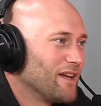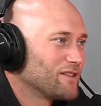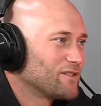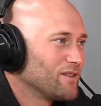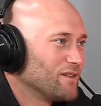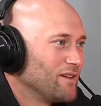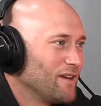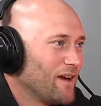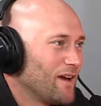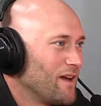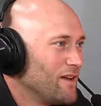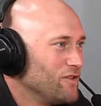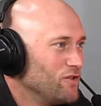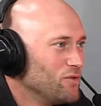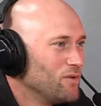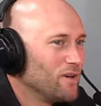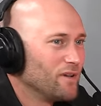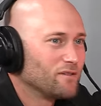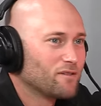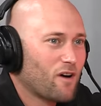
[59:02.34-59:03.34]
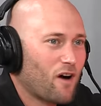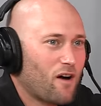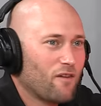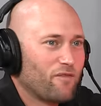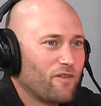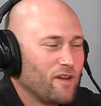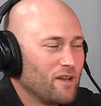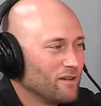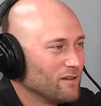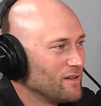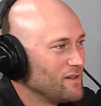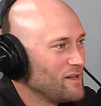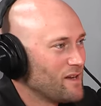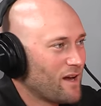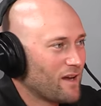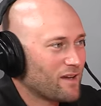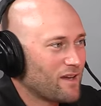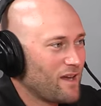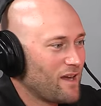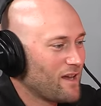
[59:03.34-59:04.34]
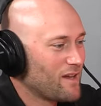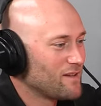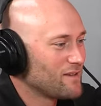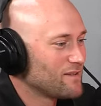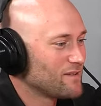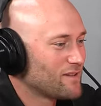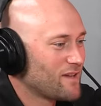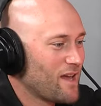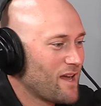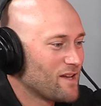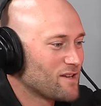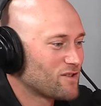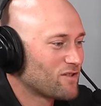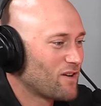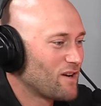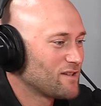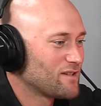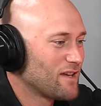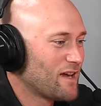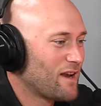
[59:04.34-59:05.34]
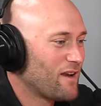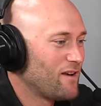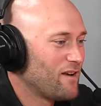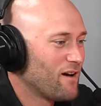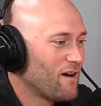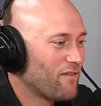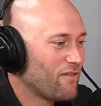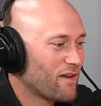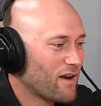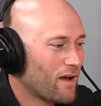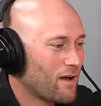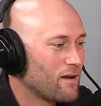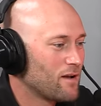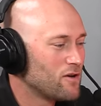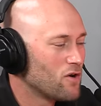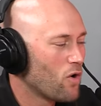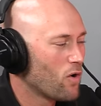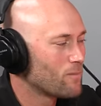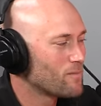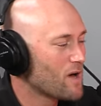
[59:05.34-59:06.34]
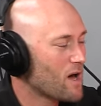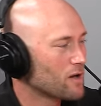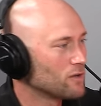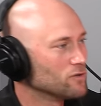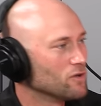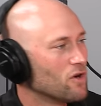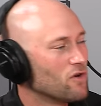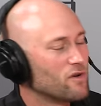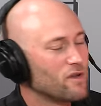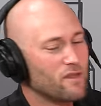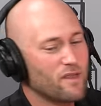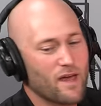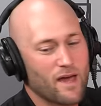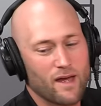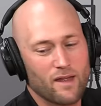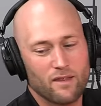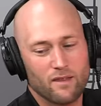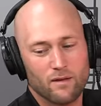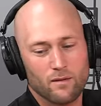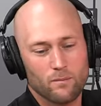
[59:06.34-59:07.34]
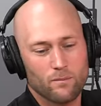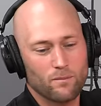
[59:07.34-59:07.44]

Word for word: that's you know? yeah, and do it confidently. I Absolutely. can't can't stress that enough. And I know I'm not alone in that.